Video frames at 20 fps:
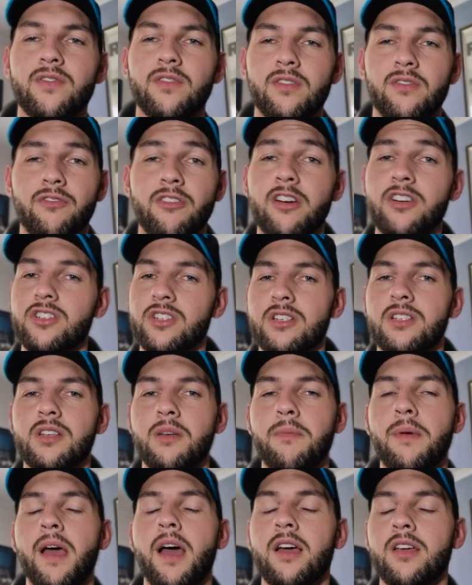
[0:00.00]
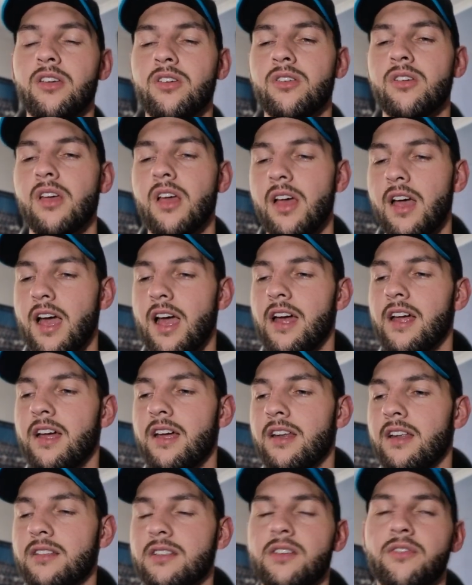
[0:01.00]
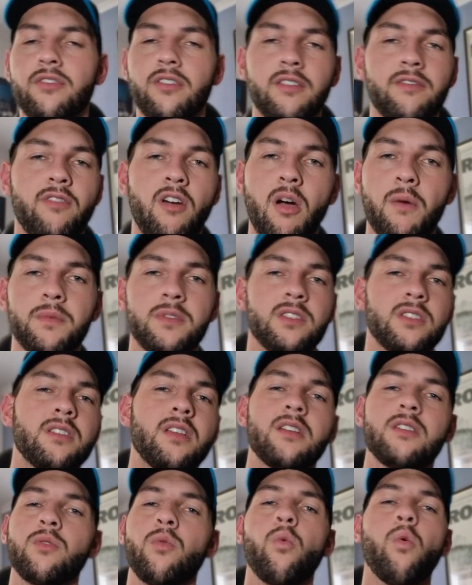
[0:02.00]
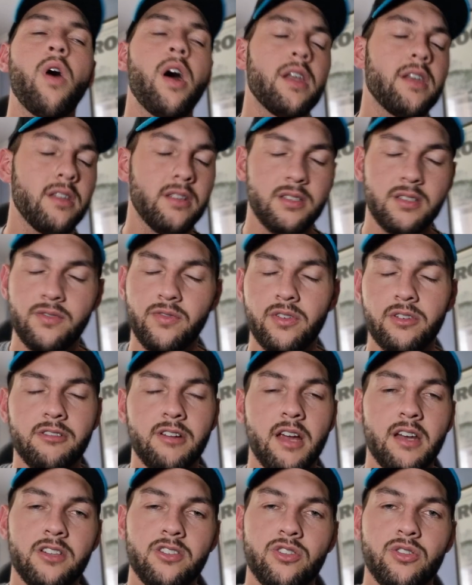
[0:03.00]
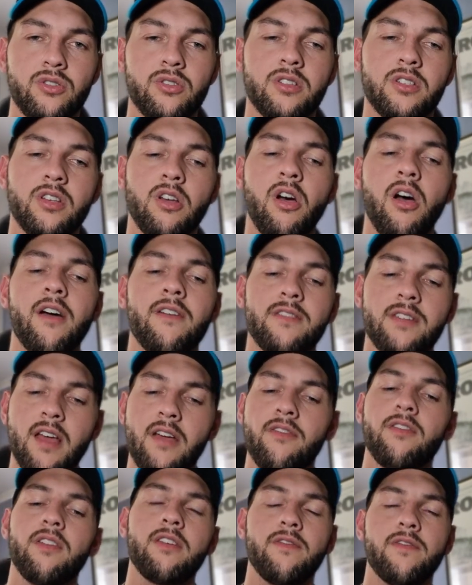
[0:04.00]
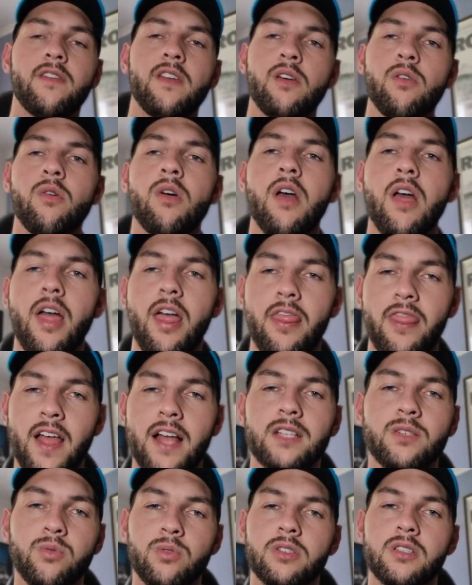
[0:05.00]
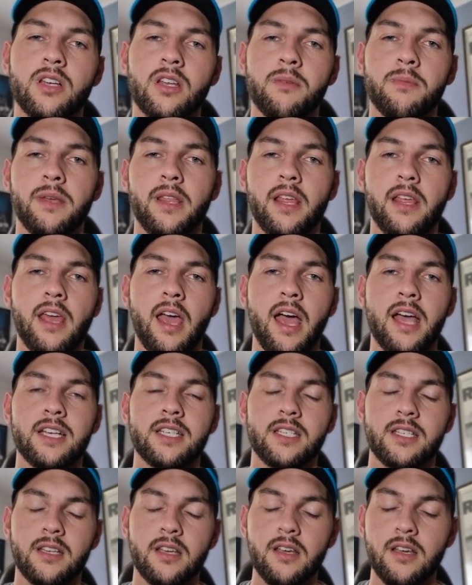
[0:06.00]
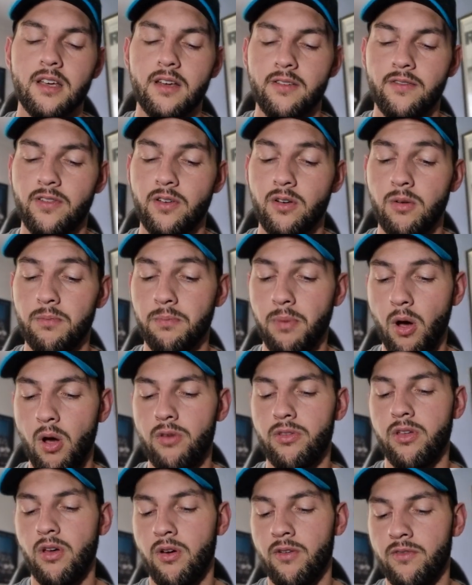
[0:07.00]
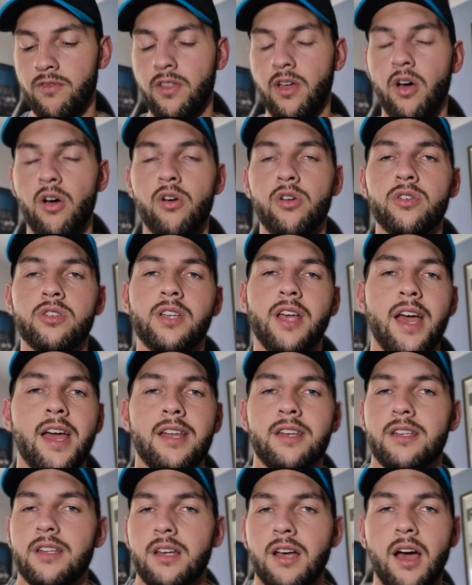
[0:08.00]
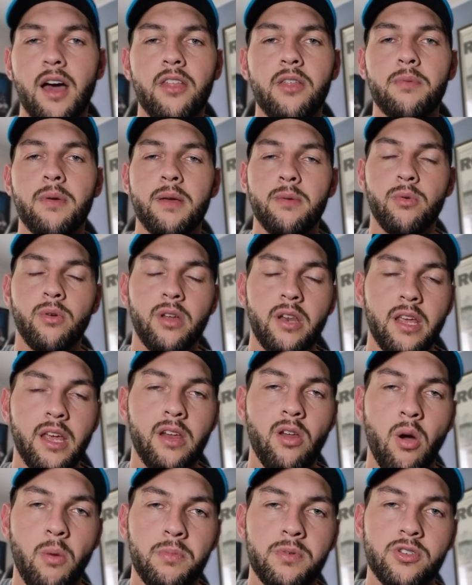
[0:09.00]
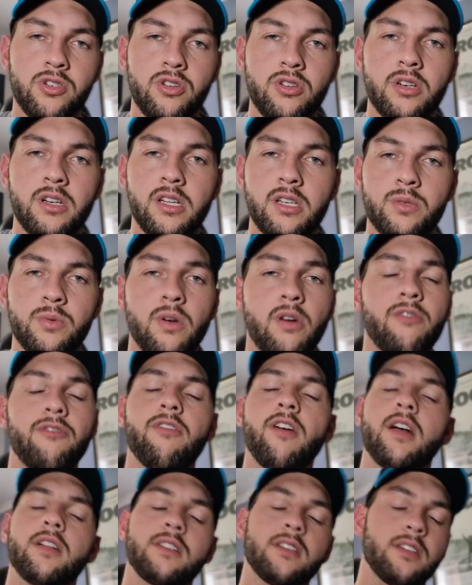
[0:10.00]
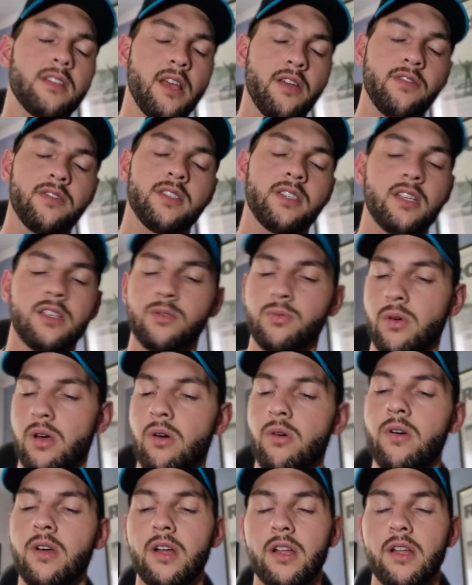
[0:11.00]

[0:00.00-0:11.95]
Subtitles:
freshness about you, and a different environment just does wonders for your attitude. So I definitely feel that's what's going to be the case for both of those. And other people are going to get opportunities as well. Francis Evans as well.